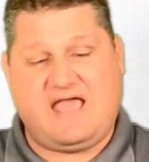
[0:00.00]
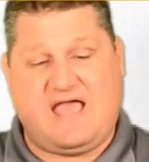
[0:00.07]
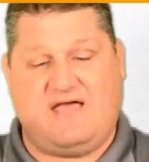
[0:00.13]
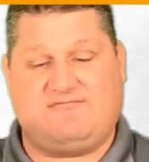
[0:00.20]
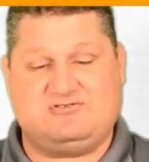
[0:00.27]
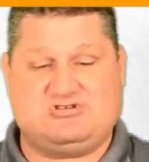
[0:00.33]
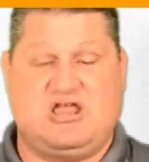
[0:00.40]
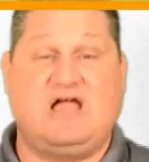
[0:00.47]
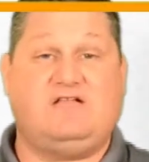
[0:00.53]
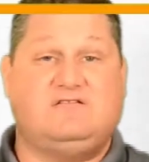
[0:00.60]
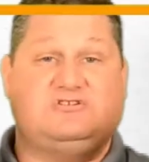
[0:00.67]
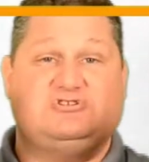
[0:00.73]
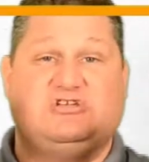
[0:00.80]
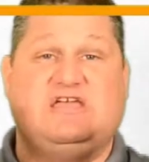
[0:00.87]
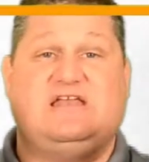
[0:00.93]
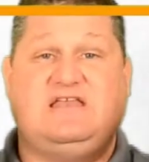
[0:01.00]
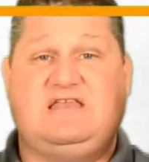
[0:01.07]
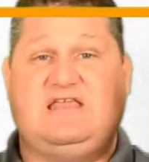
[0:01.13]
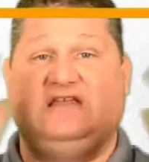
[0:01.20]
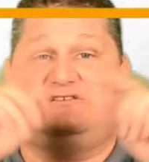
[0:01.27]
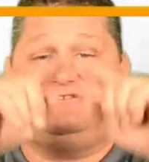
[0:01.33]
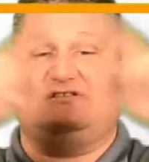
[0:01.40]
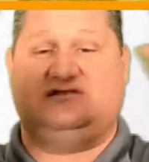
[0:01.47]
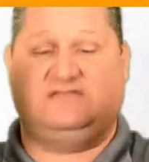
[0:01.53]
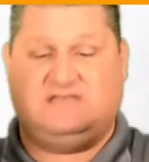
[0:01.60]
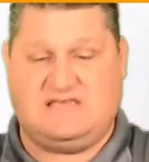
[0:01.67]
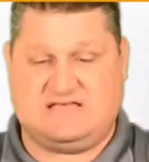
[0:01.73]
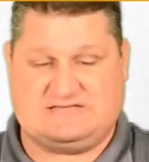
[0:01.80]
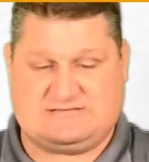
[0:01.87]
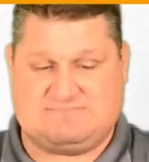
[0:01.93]
have a challenge getting into
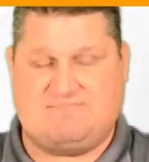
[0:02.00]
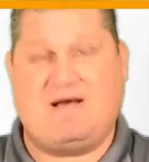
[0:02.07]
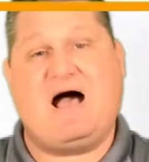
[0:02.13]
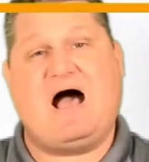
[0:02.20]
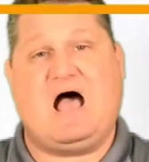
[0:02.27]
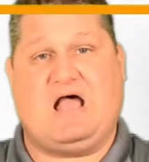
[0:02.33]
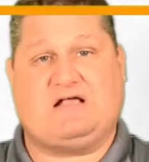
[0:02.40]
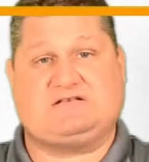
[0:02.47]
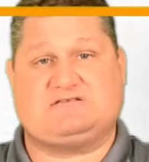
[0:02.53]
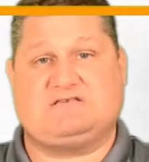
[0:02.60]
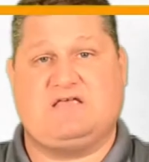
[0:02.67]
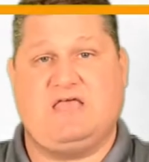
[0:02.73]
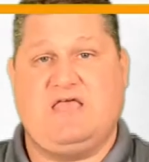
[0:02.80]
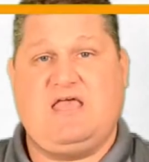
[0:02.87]
this box.